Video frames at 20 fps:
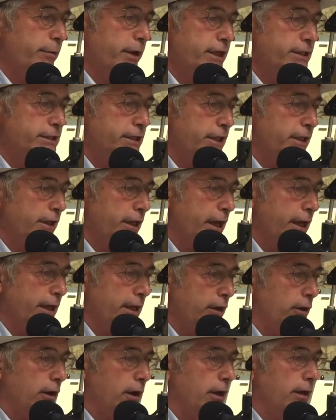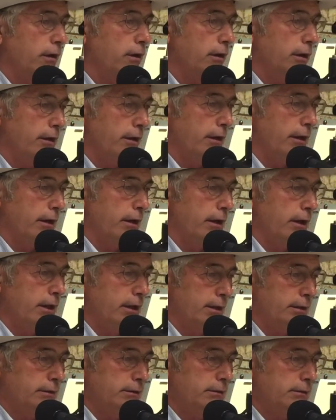basing that
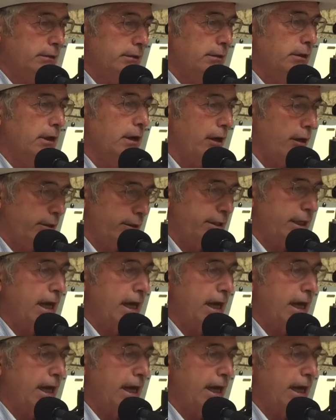on